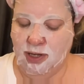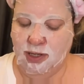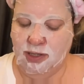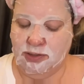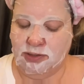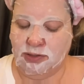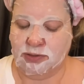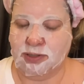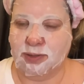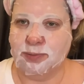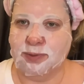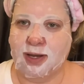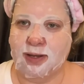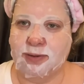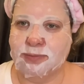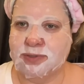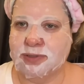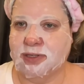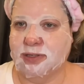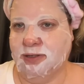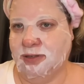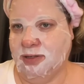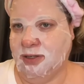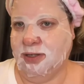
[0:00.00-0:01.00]
So
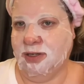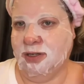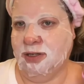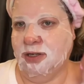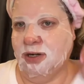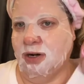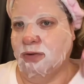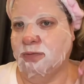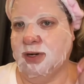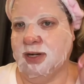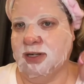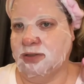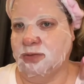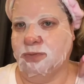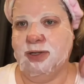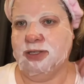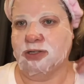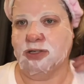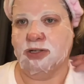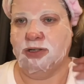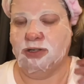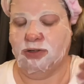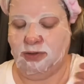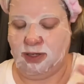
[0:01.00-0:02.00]
sometimes, you know, when it's
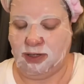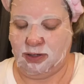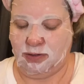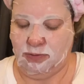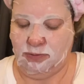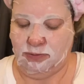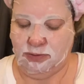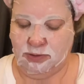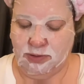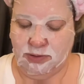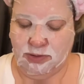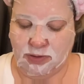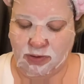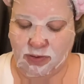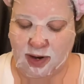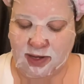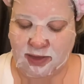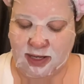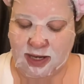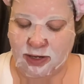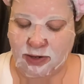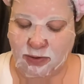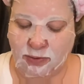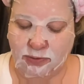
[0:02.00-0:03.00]
winter, you get cold. So I
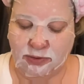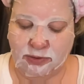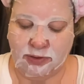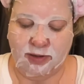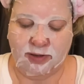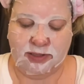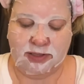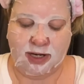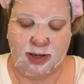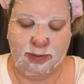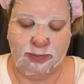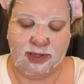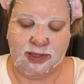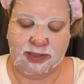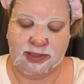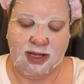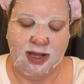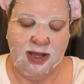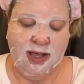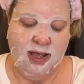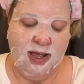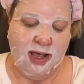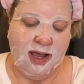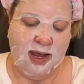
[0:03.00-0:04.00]
think cold all the time because
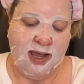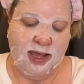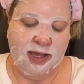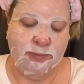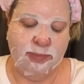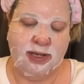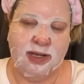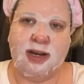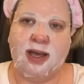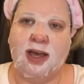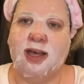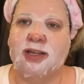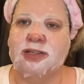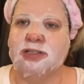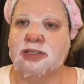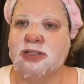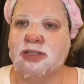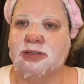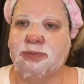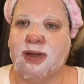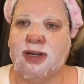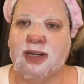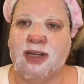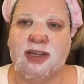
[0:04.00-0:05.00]
I hate being hot and
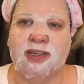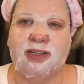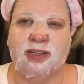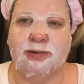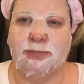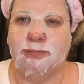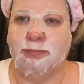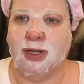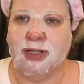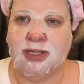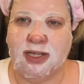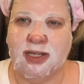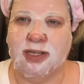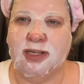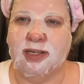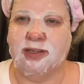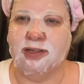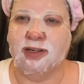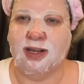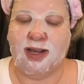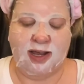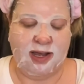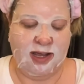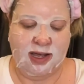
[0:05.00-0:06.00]
sweaty and muggy,
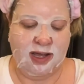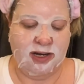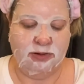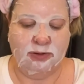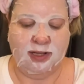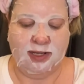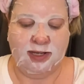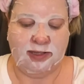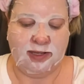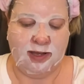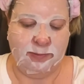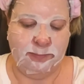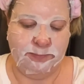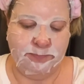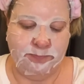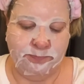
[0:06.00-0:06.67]
and I don't like that.